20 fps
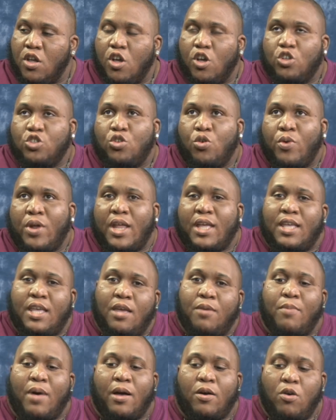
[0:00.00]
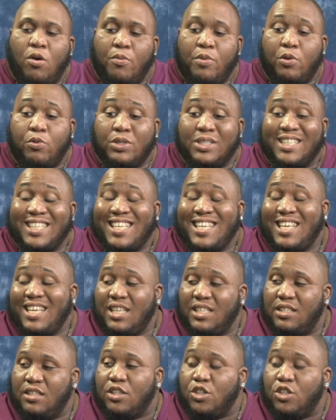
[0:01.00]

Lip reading: So when I came back home, it was easy.